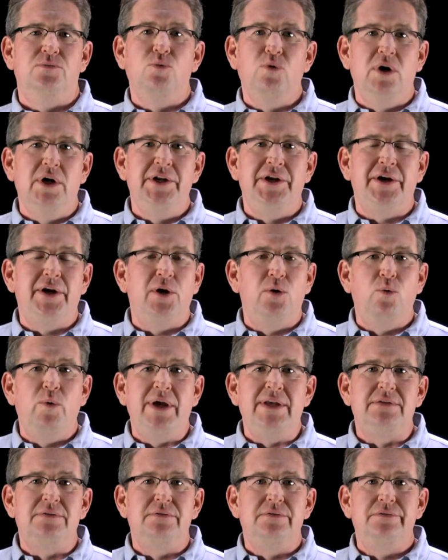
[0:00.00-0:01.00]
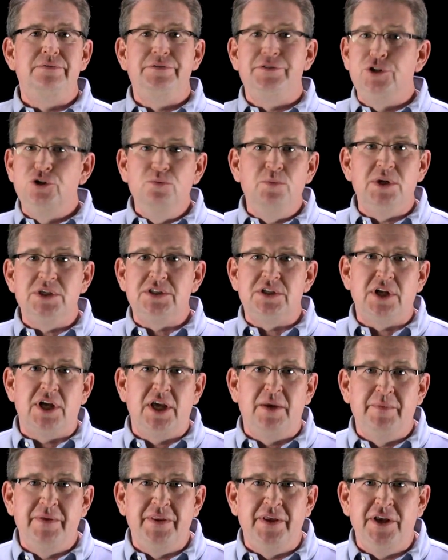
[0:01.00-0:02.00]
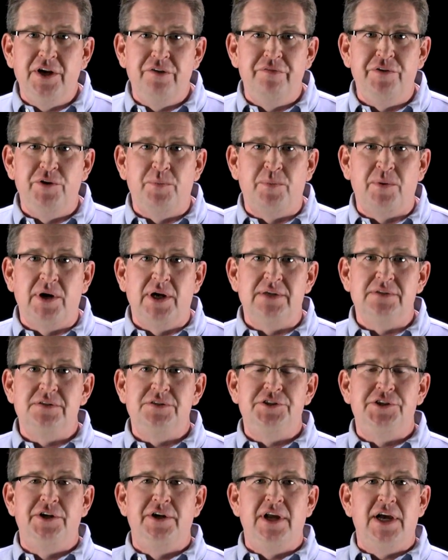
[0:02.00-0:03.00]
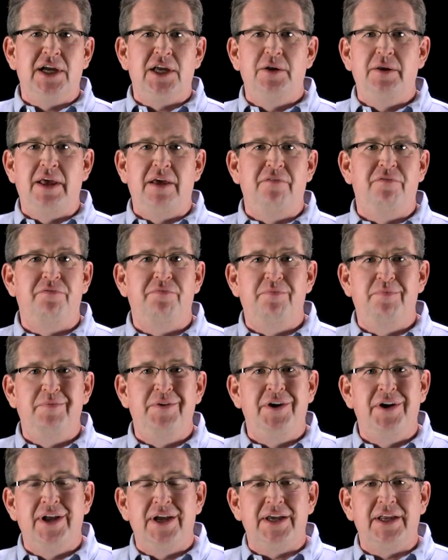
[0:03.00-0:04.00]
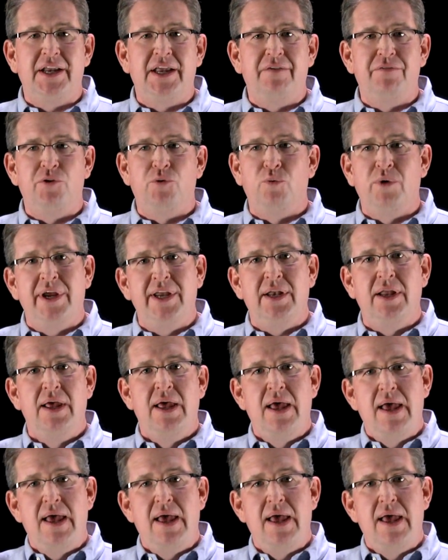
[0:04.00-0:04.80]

One, you're going to waste too much time in the interview process. You're not going to have the right